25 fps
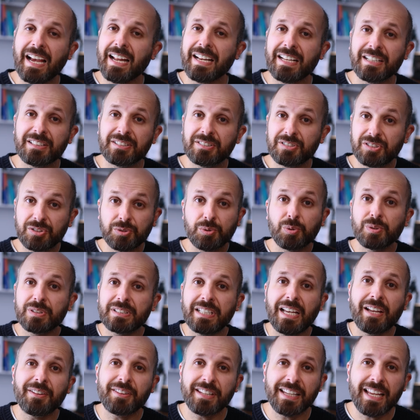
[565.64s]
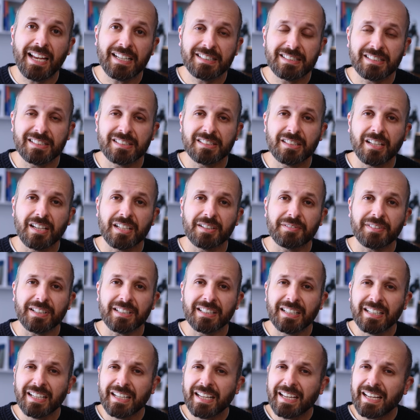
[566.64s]
and it sorts out the acid side of
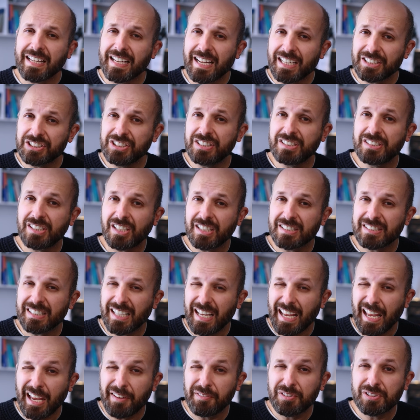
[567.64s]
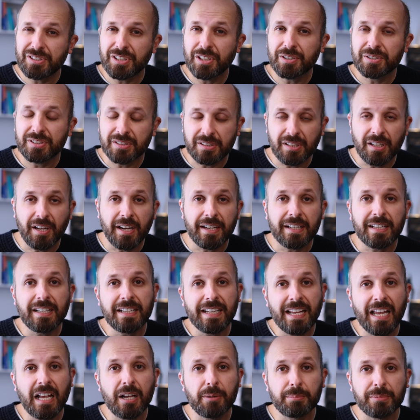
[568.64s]
it. It actually does ever so
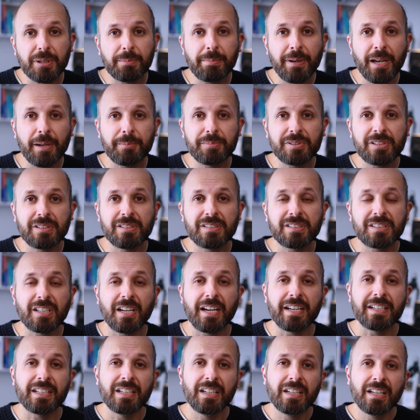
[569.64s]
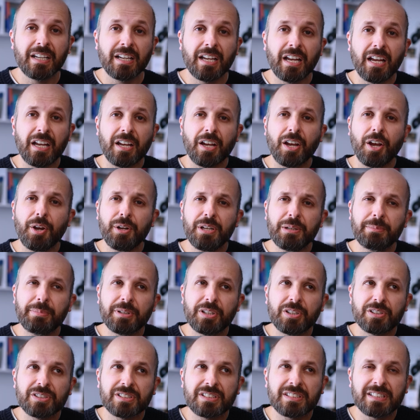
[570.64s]
slightly help the pepsin side, only
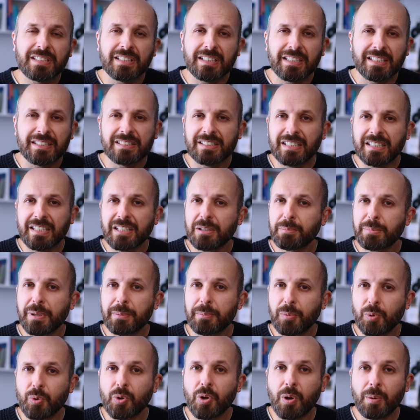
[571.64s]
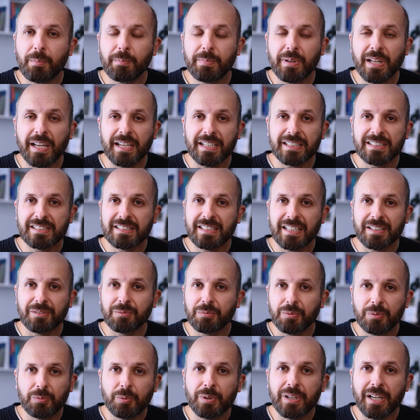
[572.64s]
because it's a little bit more complex
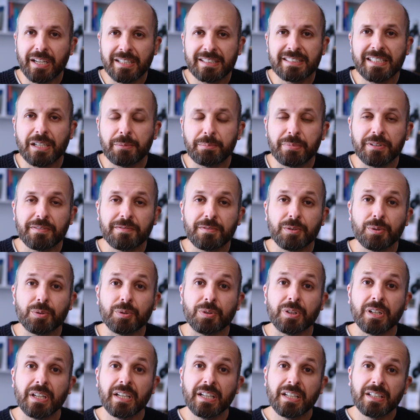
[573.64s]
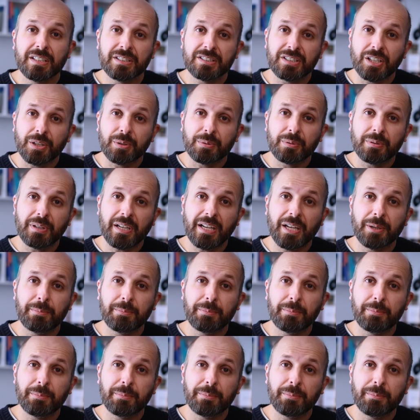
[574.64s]
than what I said before. So